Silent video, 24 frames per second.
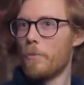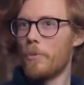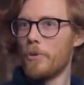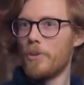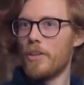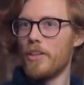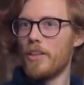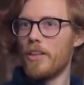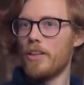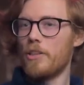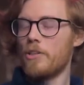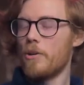
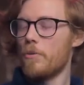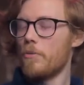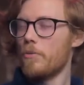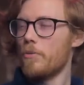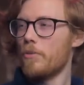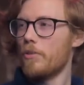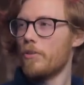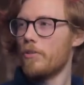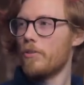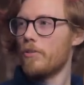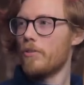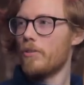But then they
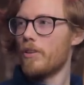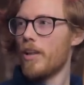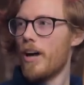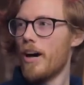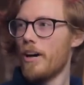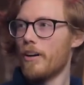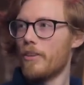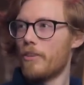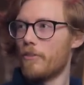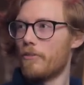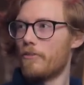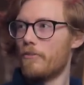don't
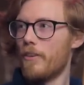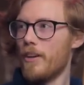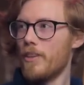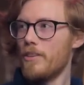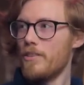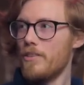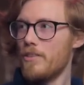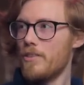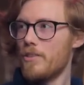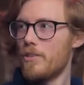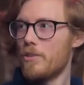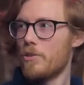lock the
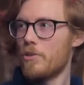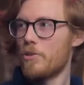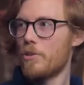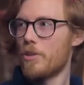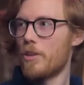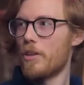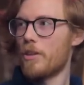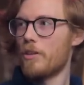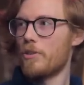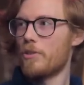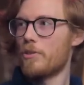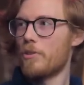fence,
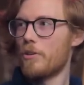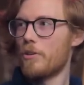so then